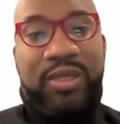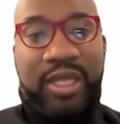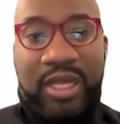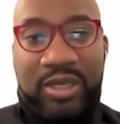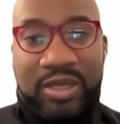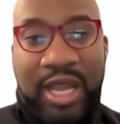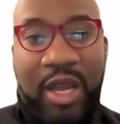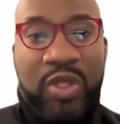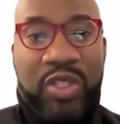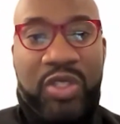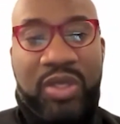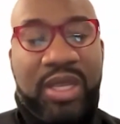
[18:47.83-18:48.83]
Here's how we
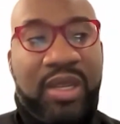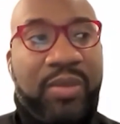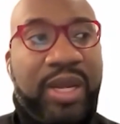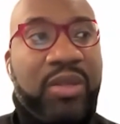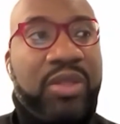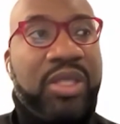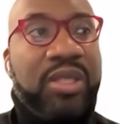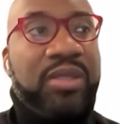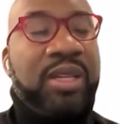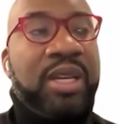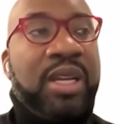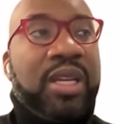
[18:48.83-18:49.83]
should think about this
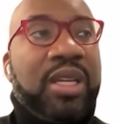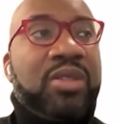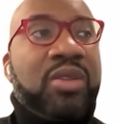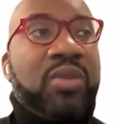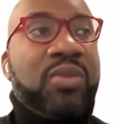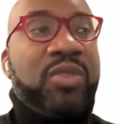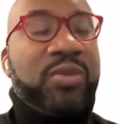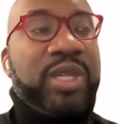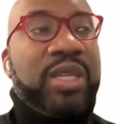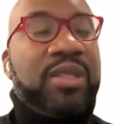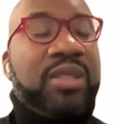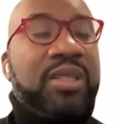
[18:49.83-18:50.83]
in terms of
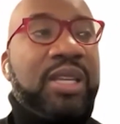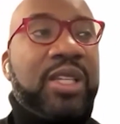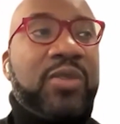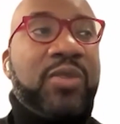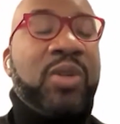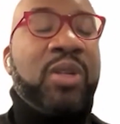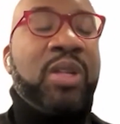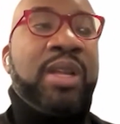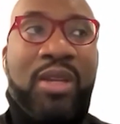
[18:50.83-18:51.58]
being successful.